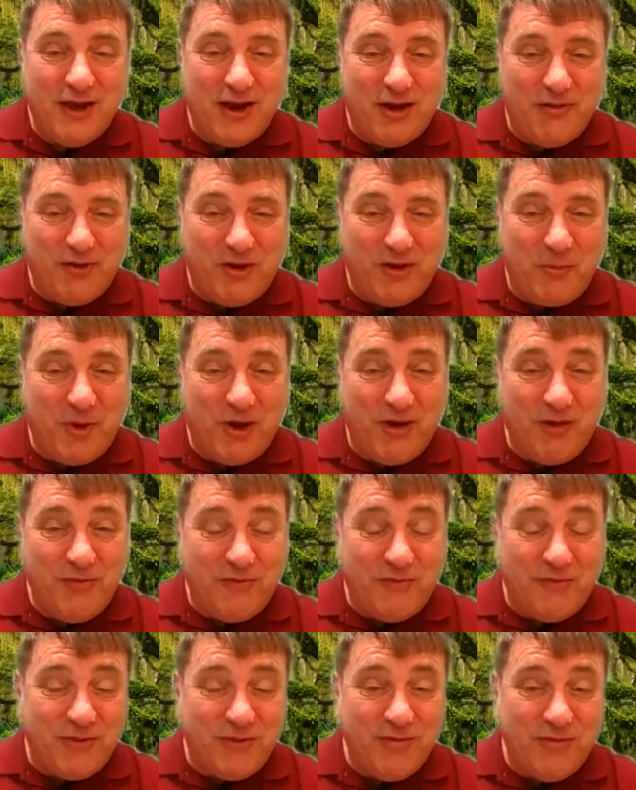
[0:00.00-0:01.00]
every
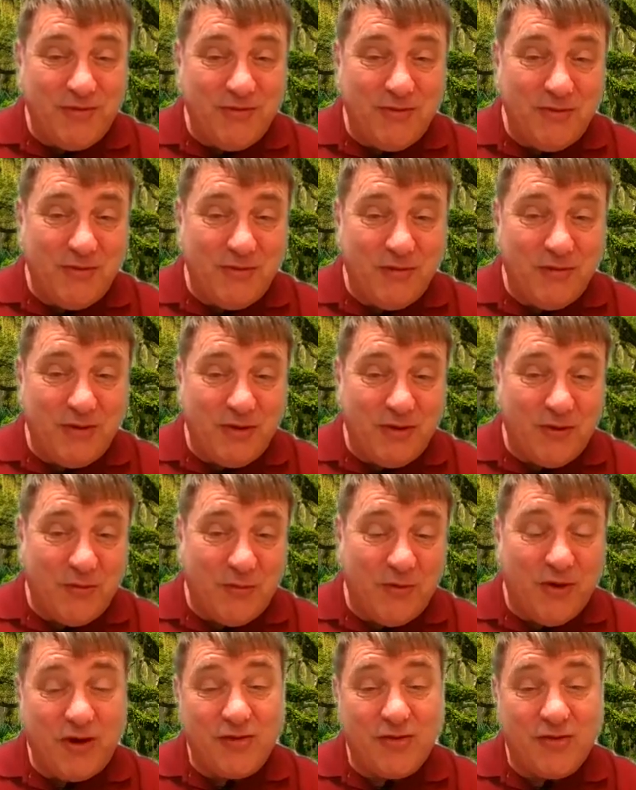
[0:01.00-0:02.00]
month, and
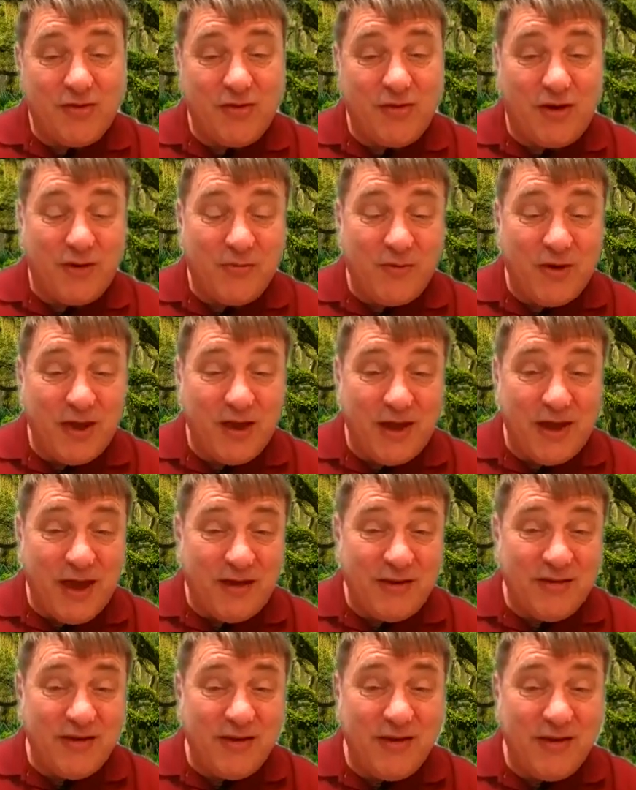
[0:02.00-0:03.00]
when I started
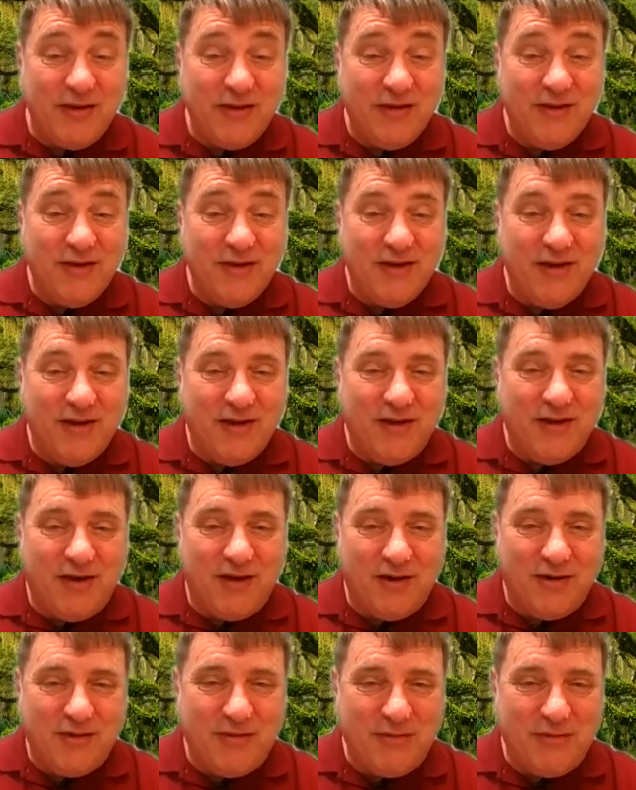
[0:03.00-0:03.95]
reenacting, uh,